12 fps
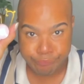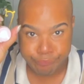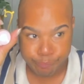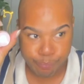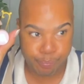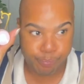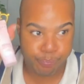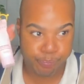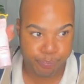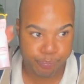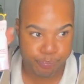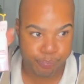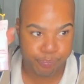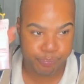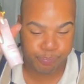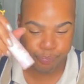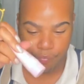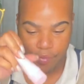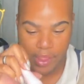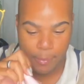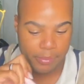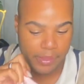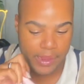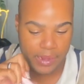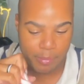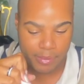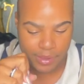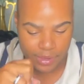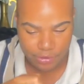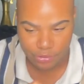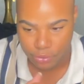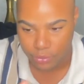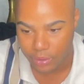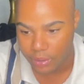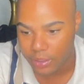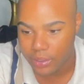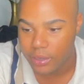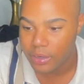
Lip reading: They played a bitch. Hold on.